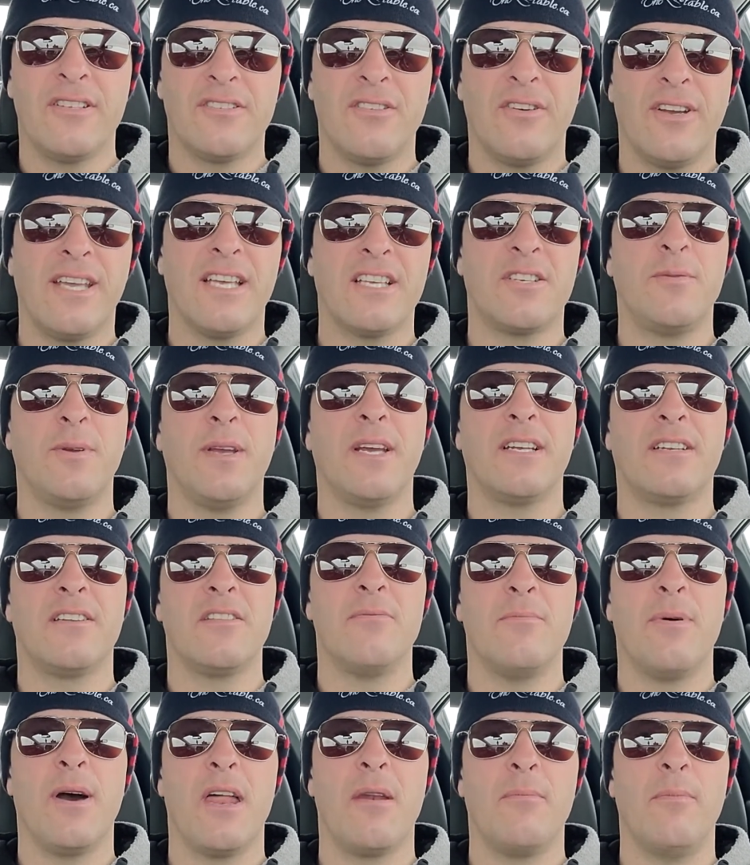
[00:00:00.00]
So I guess we got to
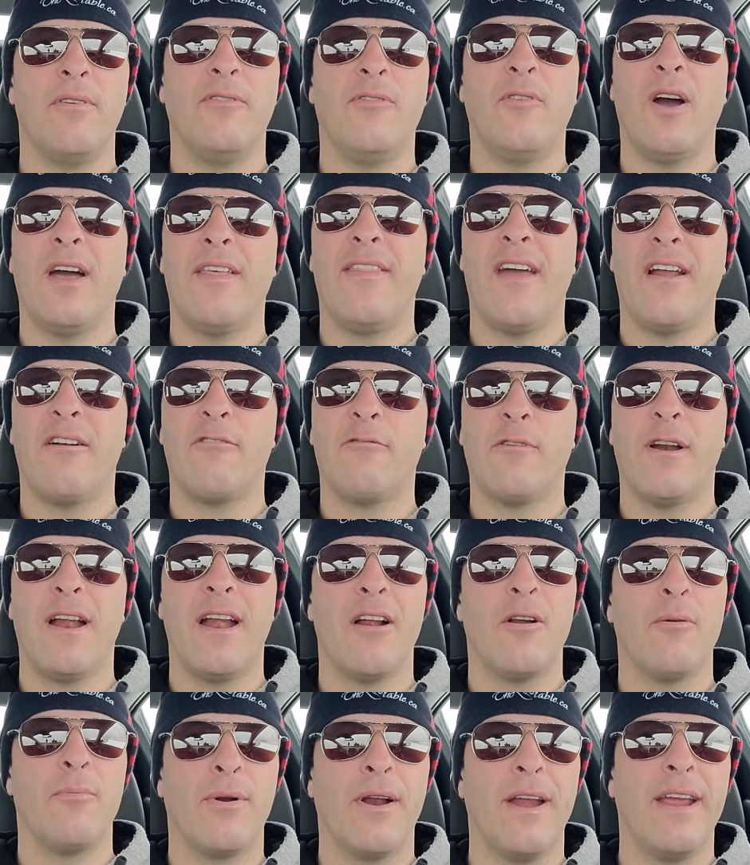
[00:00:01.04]
the bottom of why that
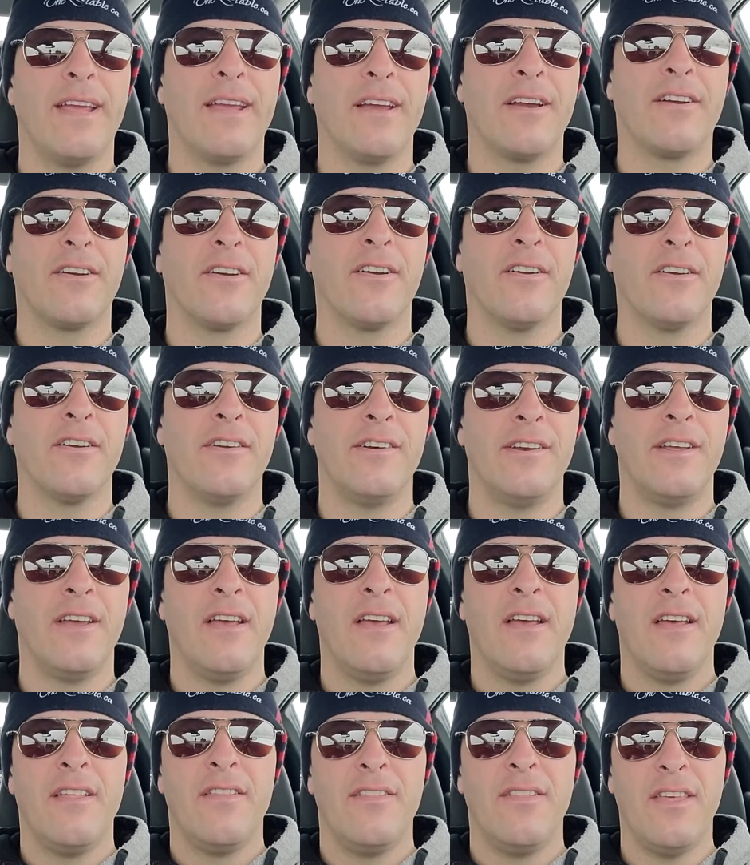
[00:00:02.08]
rare break occurred
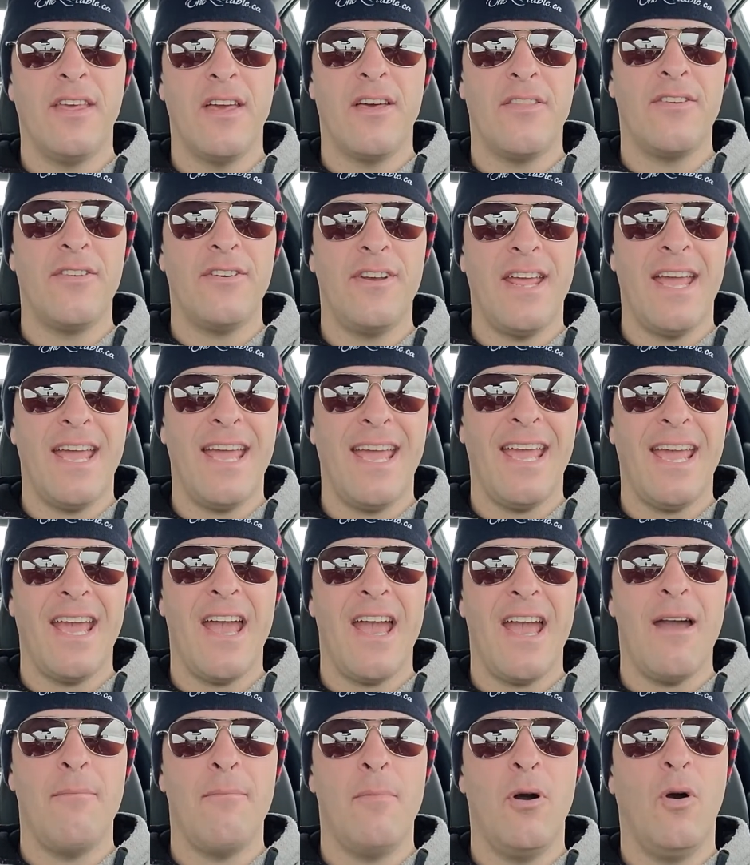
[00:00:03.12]
the other day
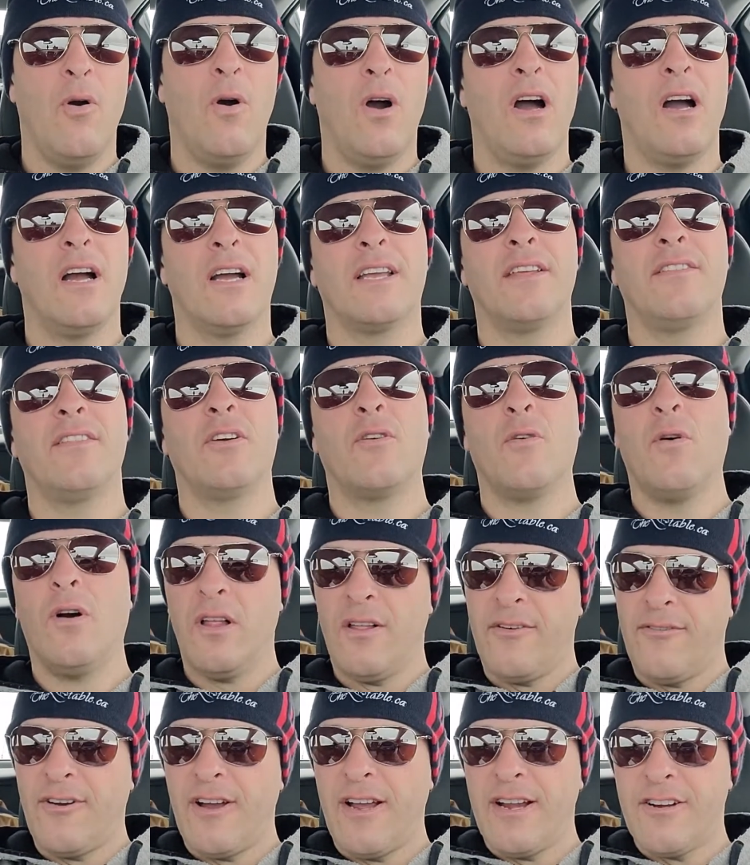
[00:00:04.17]
at Mohawk in the
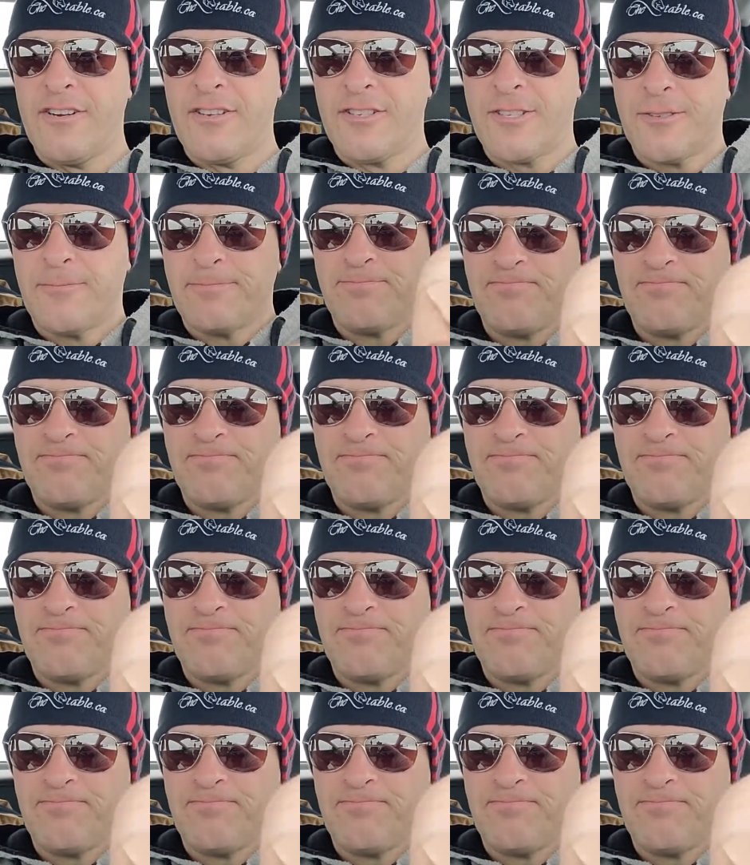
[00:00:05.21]
qualifiers.